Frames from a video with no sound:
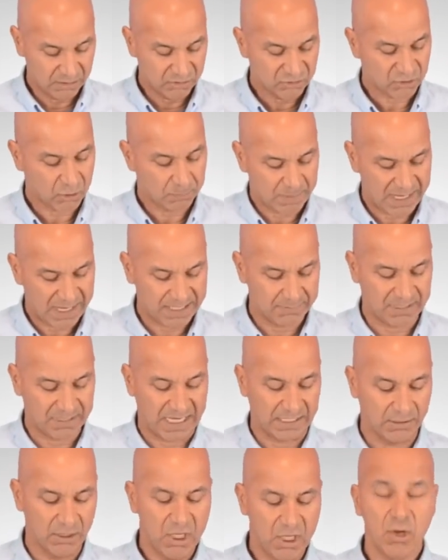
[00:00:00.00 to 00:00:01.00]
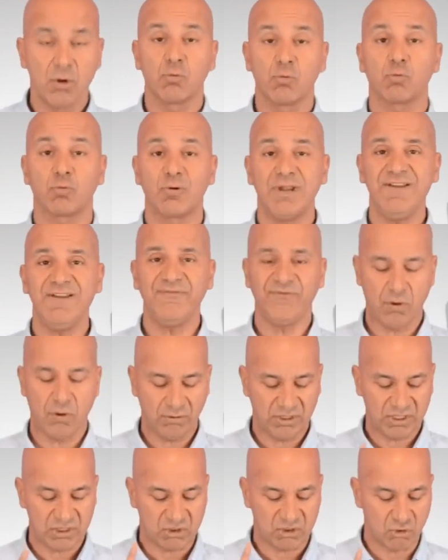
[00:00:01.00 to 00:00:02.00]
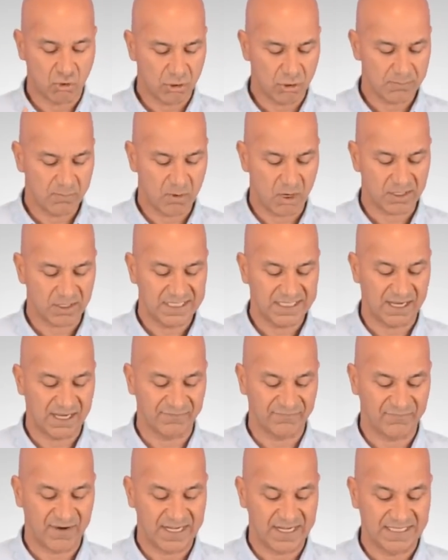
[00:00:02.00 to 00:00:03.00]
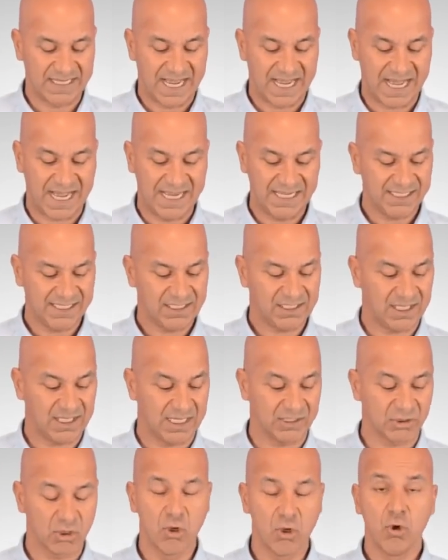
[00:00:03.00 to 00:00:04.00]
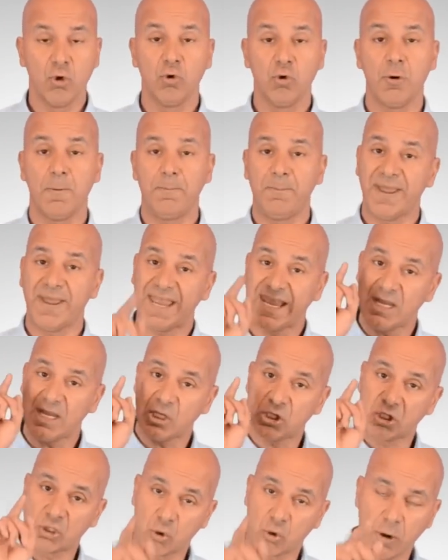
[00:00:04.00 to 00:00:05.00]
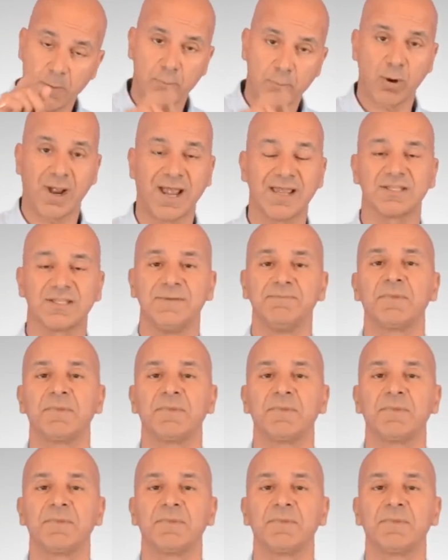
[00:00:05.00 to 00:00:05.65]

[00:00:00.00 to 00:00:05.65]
So bottom line, refocus your marketing on finding high-end clients who will pay your price